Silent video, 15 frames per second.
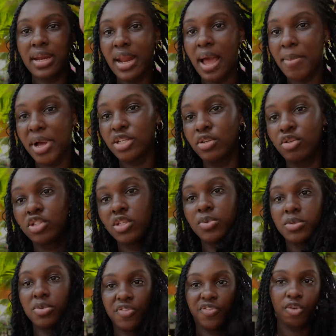I'm actually not
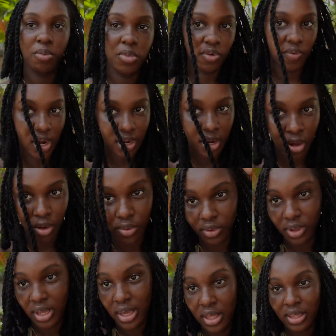supposed to be filming right now.
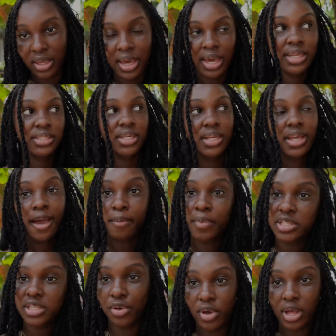The guy said
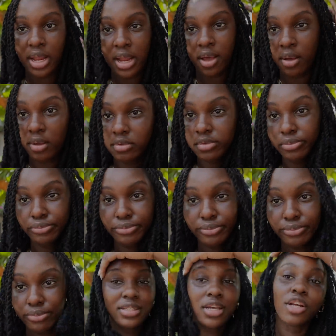cameras are not allowed.
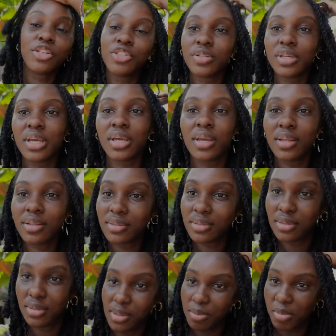This country, eh?
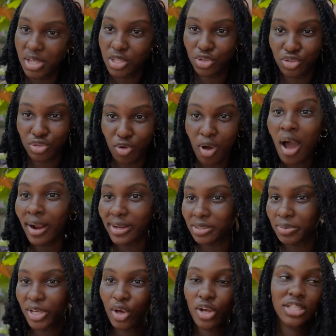It makes it so hard to
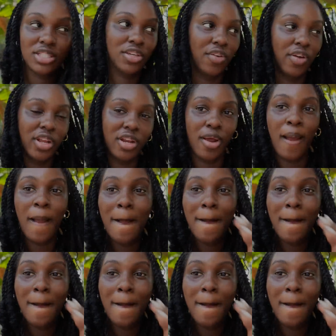be a content creator.